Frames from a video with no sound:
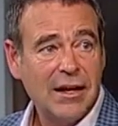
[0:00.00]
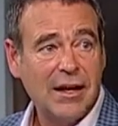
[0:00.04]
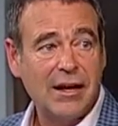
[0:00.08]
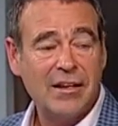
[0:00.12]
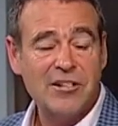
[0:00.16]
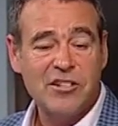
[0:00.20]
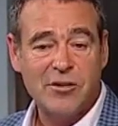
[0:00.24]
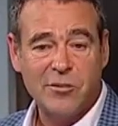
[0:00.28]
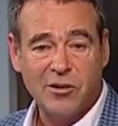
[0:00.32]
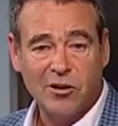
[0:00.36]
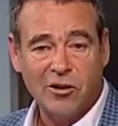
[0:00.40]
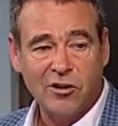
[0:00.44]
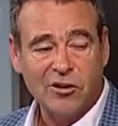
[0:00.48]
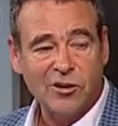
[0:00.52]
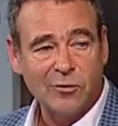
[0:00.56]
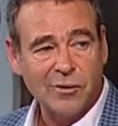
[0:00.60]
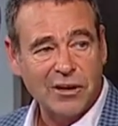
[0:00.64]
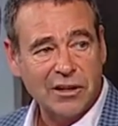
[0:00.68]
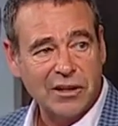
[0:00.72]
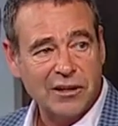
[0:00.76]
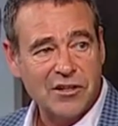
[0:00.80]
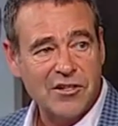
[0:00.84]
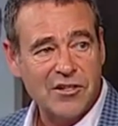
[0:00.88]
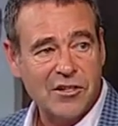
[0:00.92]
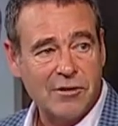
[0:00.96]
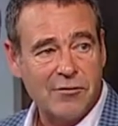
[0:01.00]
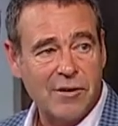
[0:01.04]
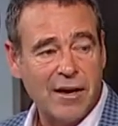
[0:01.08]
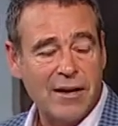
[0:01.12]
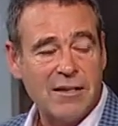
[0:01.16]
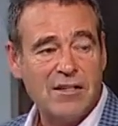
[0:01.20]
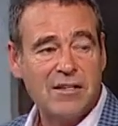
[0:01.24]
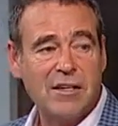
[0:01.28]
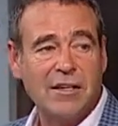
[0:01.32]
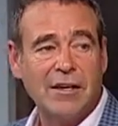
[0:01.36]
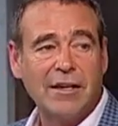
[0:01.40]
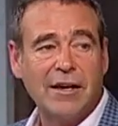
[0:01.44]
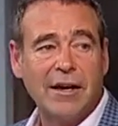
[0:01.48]
She went on to win a listed
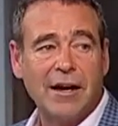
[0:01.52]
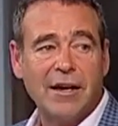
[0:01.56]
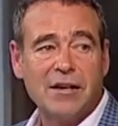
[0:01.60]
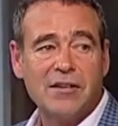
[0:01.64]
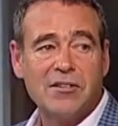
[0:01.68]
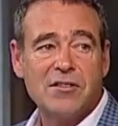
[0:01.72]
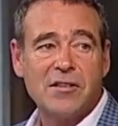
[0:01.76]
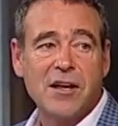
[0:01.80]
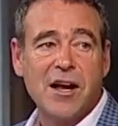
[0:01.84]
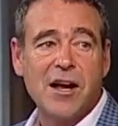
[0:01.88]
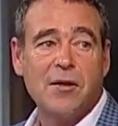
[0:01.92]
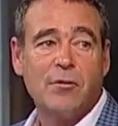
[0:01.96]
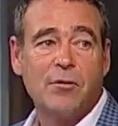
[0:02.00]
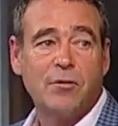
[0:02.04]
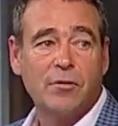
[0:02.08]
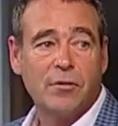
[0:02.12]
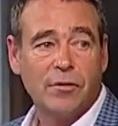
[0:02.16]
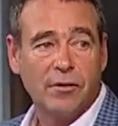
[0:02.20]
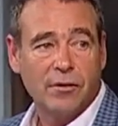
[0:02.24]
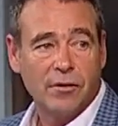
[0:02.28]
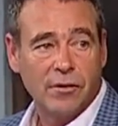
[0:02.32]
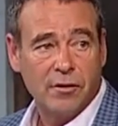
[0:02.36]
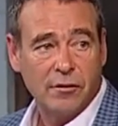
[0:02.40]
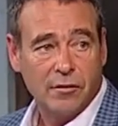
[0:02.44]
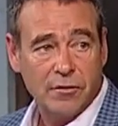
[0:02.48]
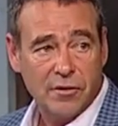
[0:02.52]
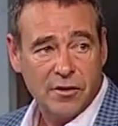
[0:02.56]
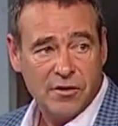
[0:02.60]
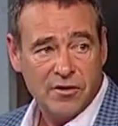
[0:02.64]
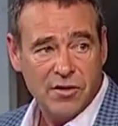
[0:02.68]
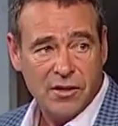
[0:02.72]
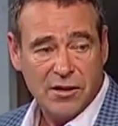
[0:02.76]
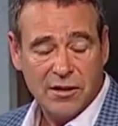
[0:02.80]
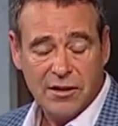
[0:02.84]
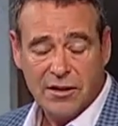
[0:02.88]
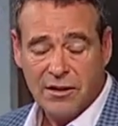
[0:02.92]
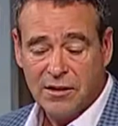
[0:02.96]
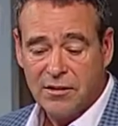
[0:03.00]
race at a Gay stable. The
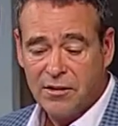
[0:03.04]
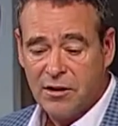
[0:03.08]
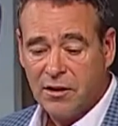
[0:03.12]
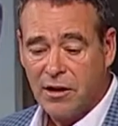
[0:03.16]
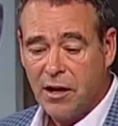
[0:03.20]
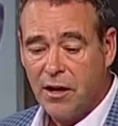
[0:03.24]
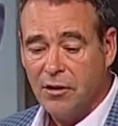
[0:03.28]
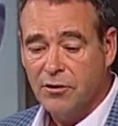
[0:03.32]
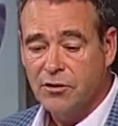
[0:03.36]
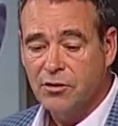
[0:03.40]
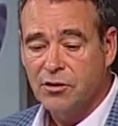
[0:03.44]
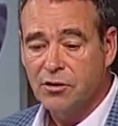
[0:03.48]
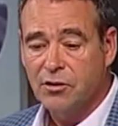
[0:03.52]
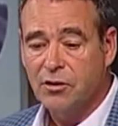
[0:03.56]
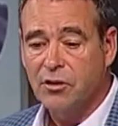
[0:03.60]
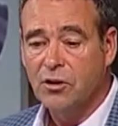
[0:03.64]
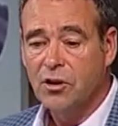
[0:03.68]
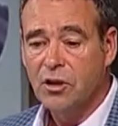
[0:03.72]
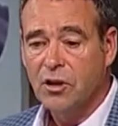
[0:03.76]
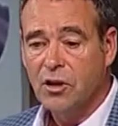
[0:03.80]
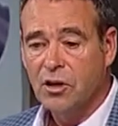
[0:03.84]
syndicate that owned her